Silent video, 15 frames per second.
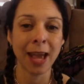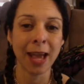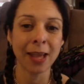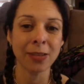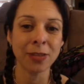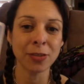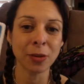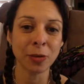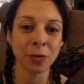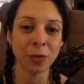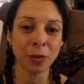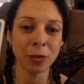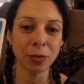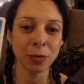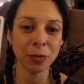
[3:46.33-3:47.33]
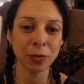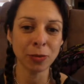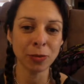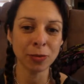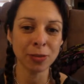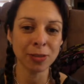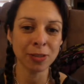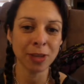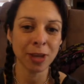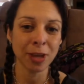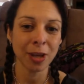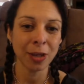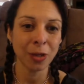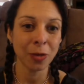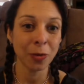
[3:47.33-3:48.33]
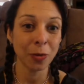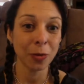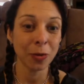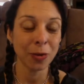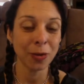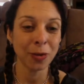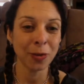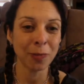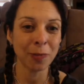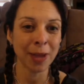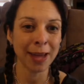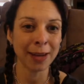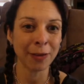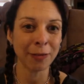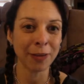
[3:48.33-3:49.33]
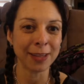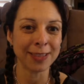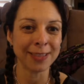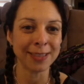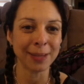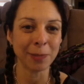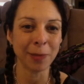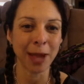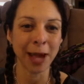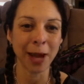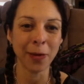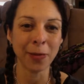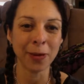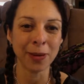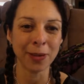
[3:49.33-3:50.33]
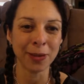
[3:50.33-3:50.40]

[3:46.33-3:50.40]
And so use your manifesting power,